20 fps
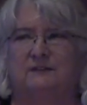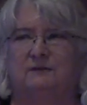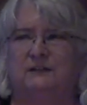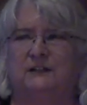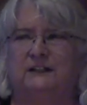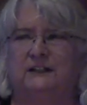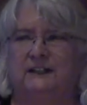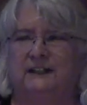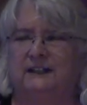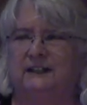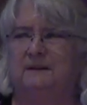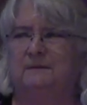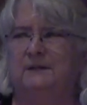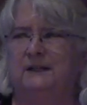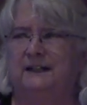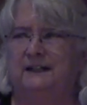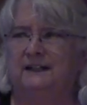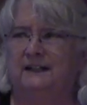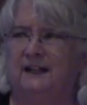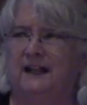really
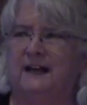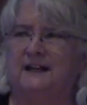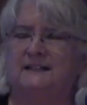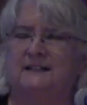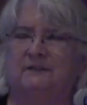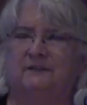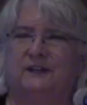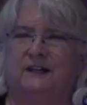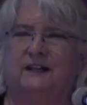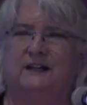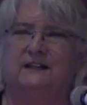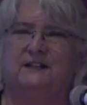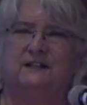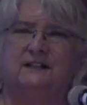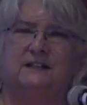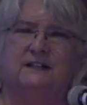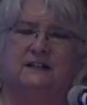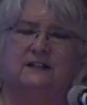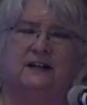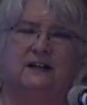limited
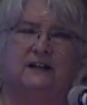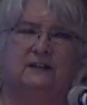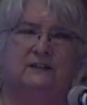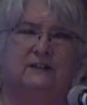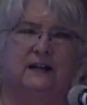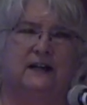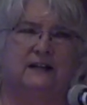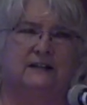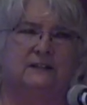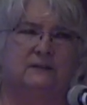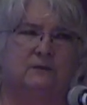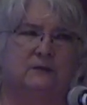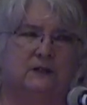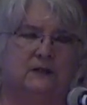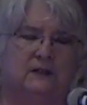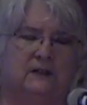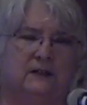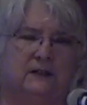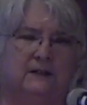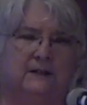classifications of contracts
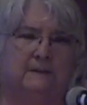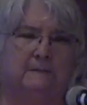where